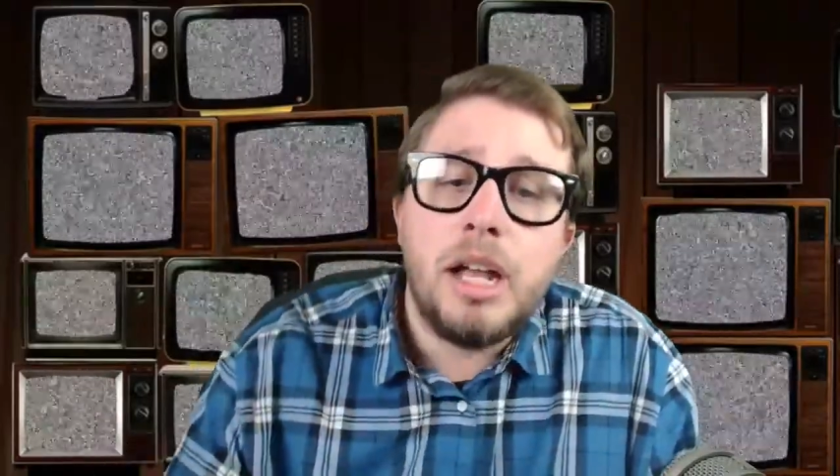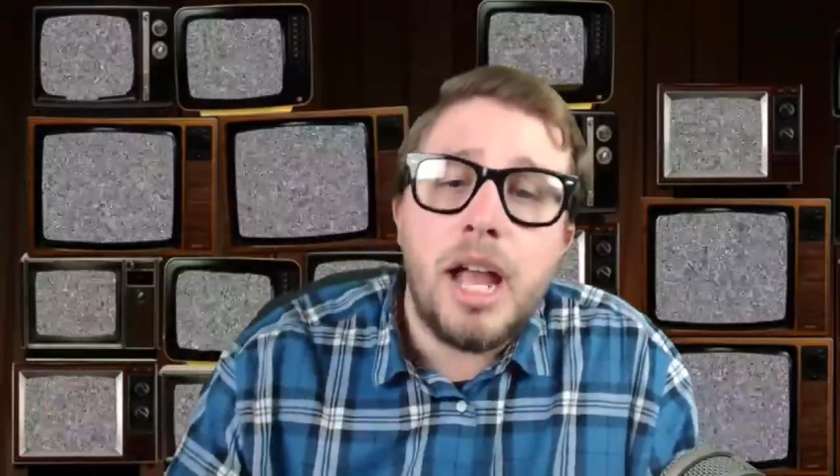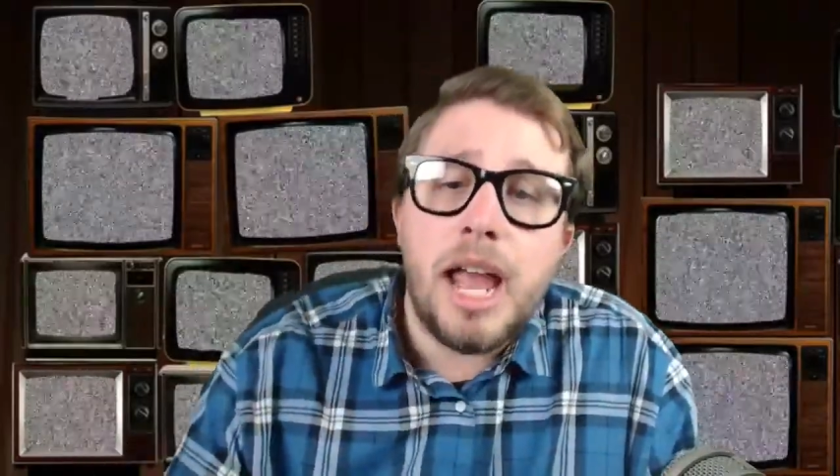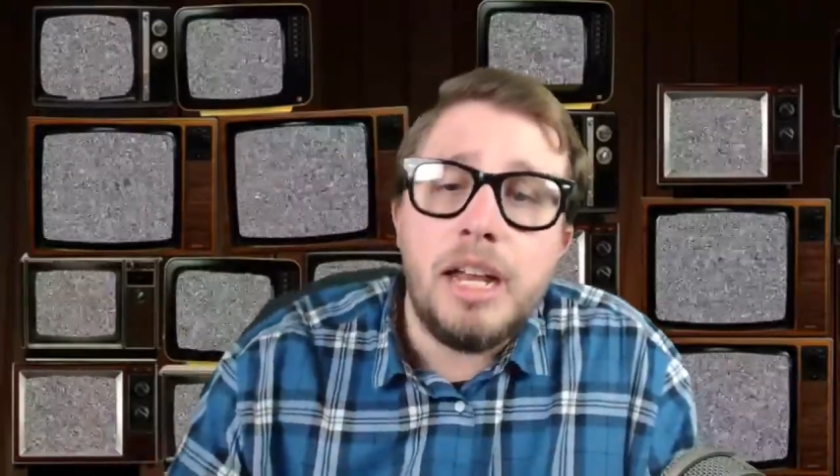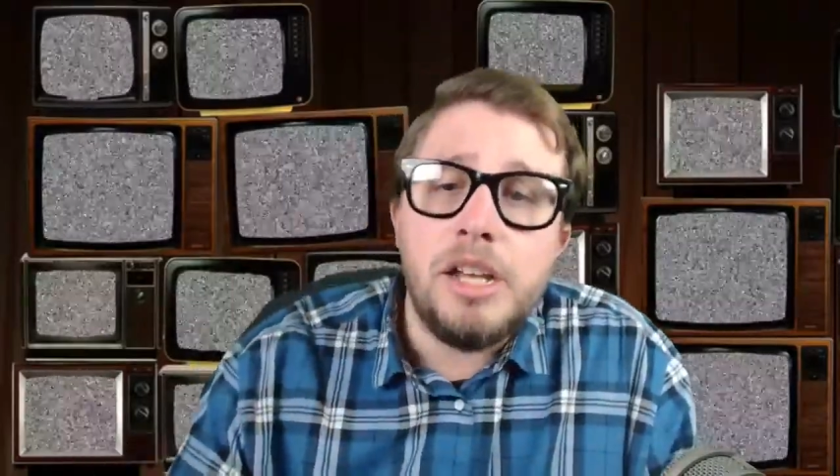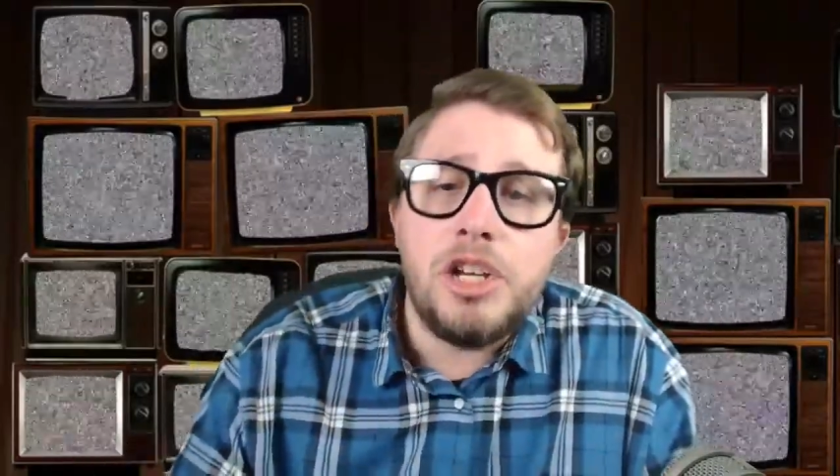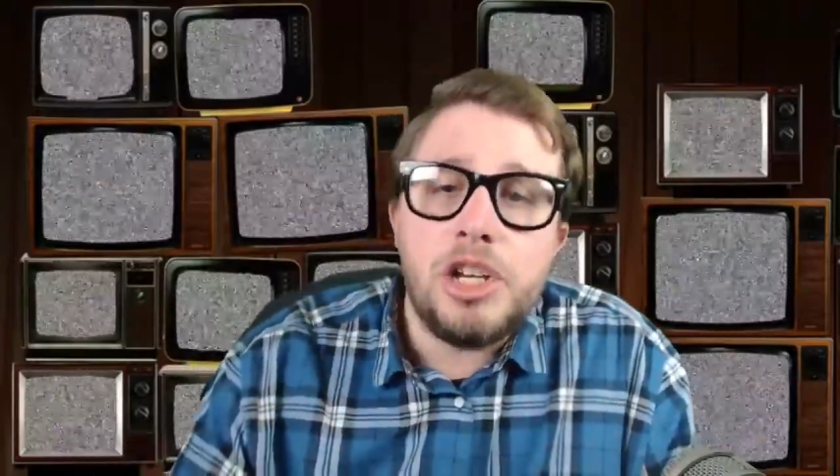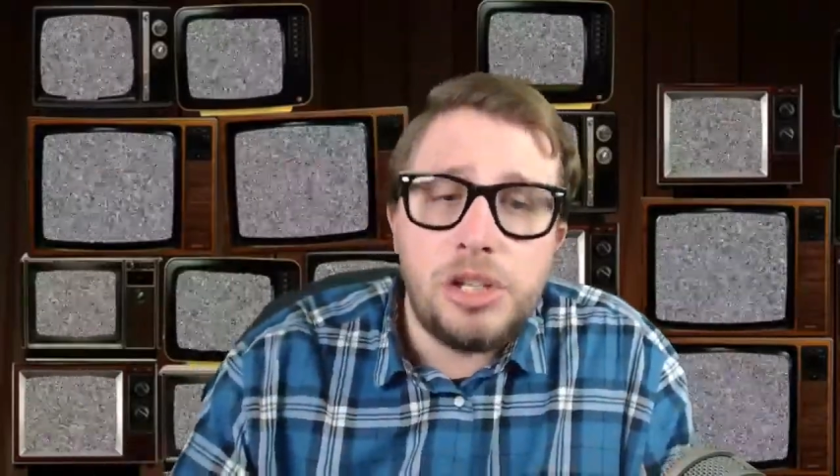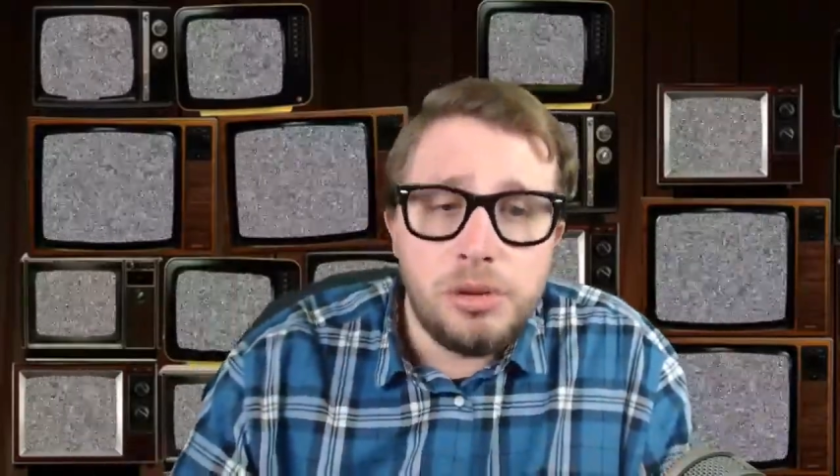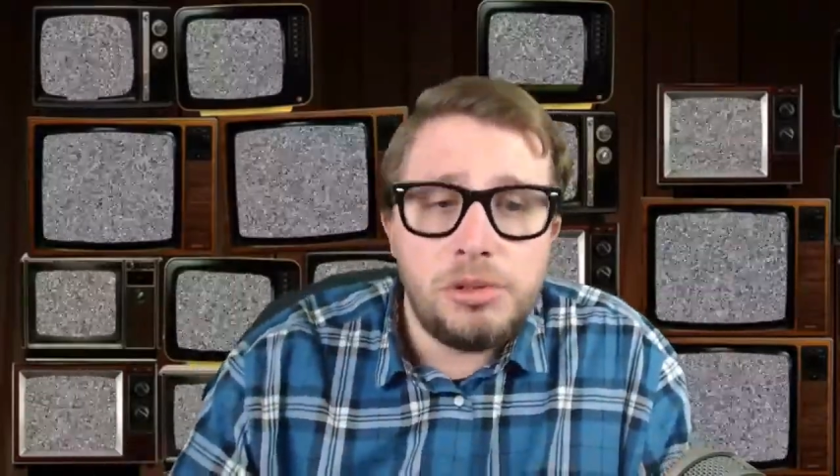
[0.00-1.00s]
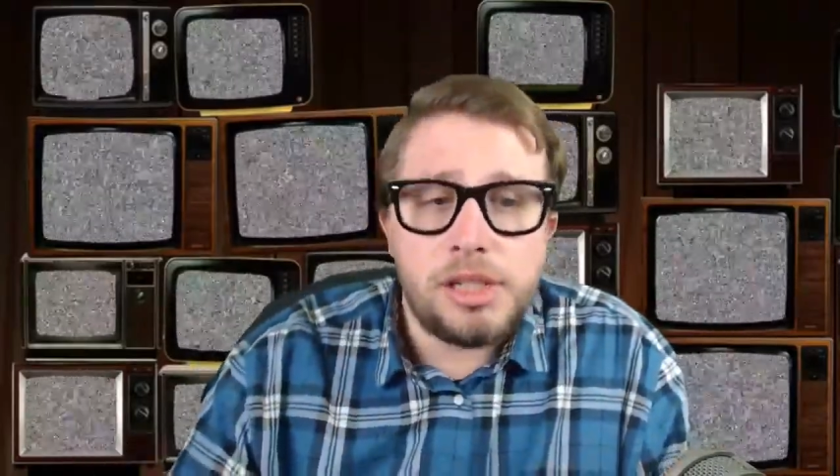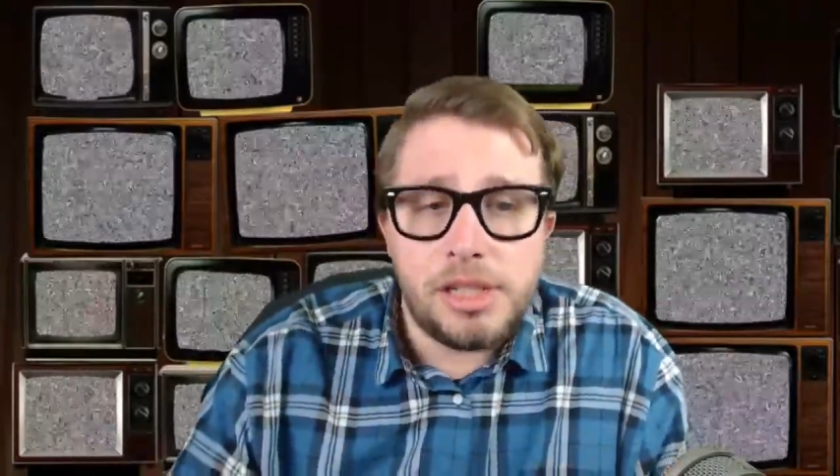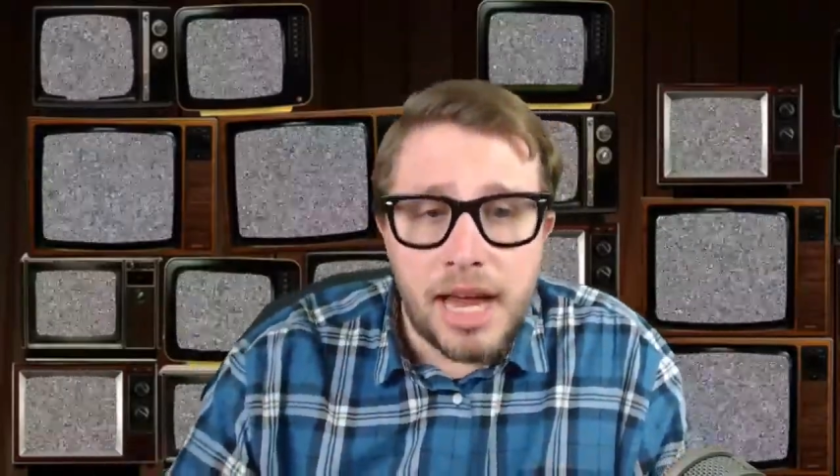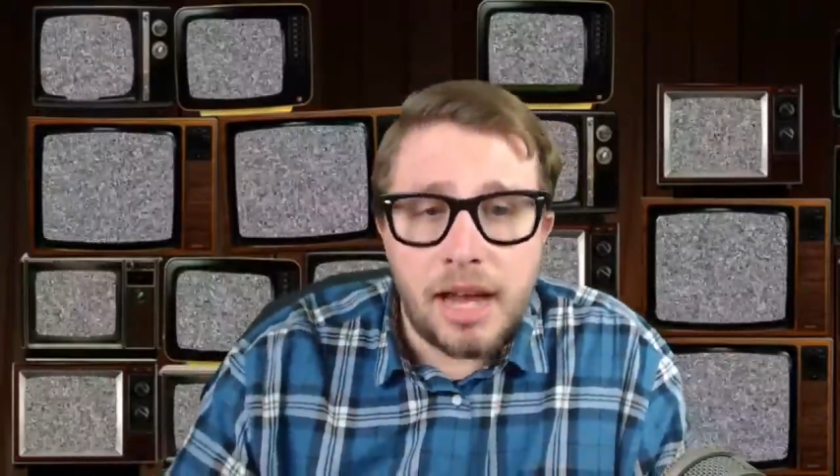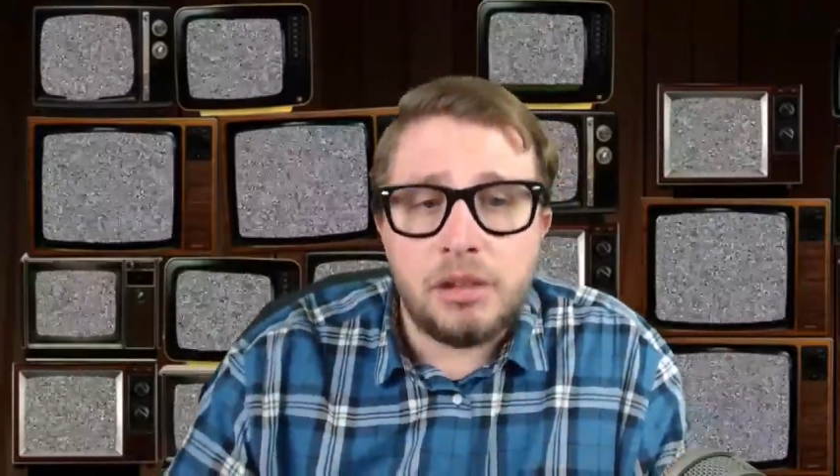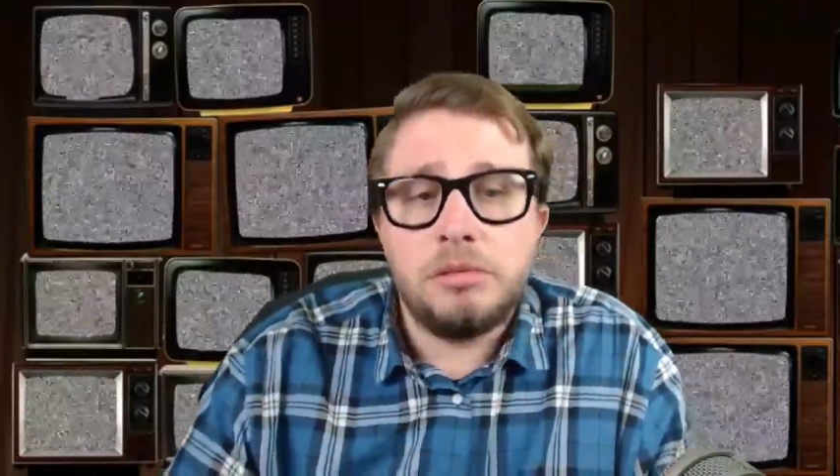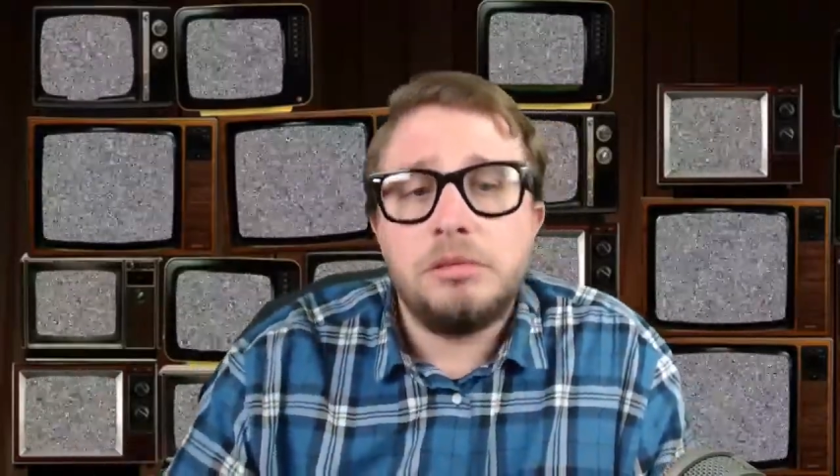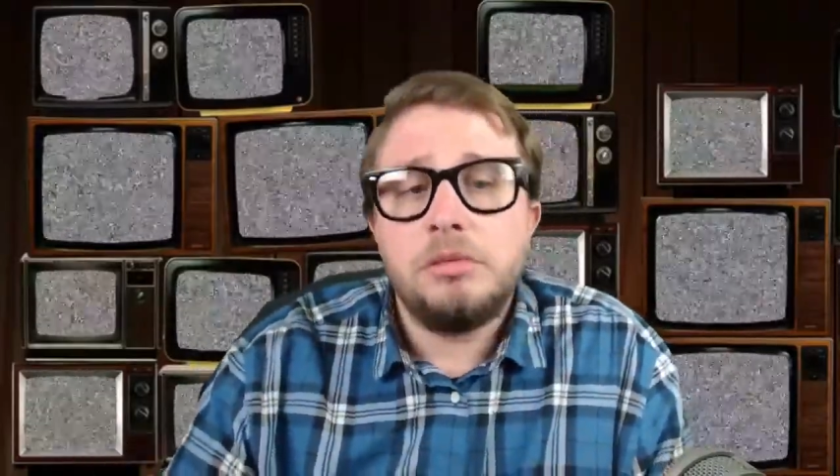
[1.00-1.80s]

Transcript: And he shoots down